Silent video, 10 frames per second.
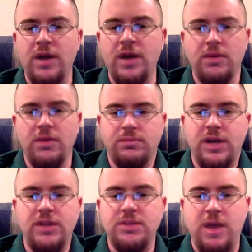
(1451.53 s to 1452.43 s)

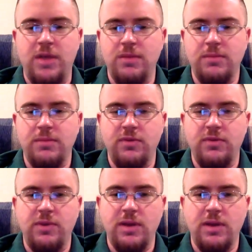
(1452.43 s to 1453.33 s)
I just pay them every
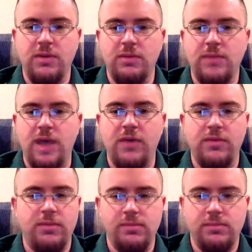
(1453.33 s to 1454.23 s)
week. I don't ask
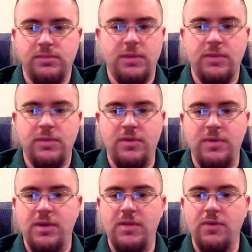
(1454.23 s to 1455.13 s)
them to send me
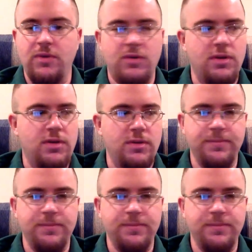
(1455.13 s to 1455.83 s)
an invoice or anything.